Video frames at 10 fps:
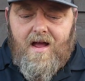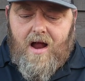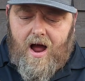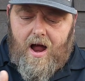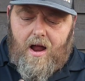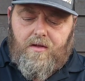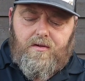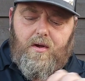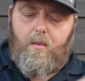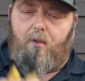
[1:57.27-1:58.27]

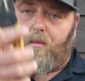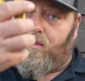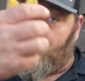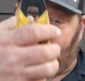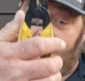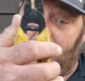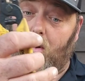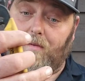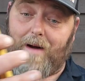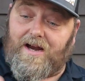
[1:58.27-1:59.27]
the way I
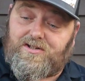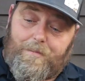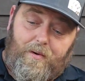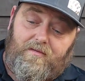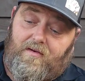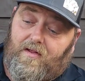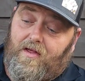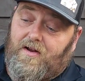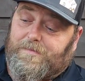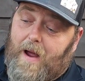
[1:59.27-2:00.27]
hold my strippers, there's a
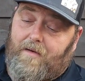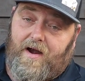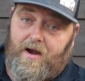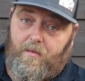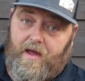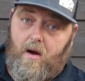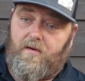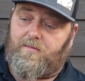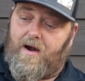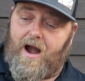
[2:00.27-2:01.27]
little spot right here where they
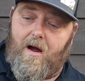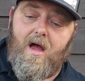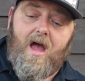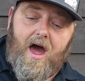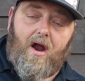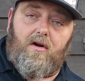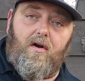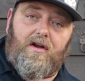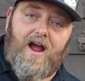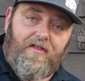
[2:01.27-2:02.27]
always wear out. And I'll go
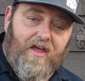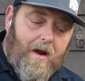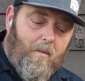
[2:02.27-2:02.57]
to cut that